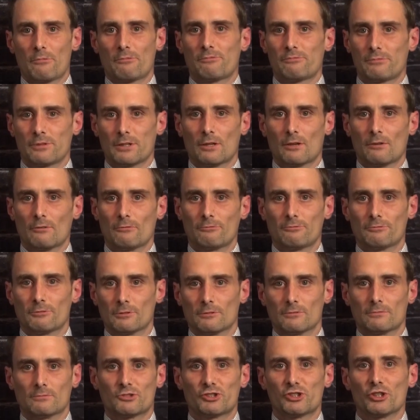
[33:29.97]

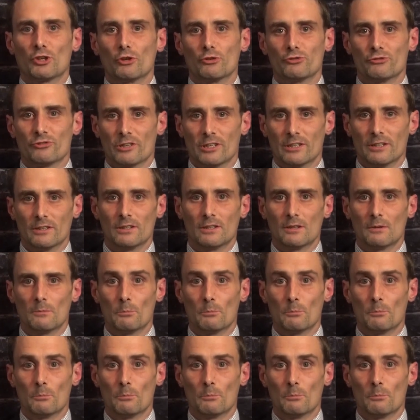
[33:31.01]
for children.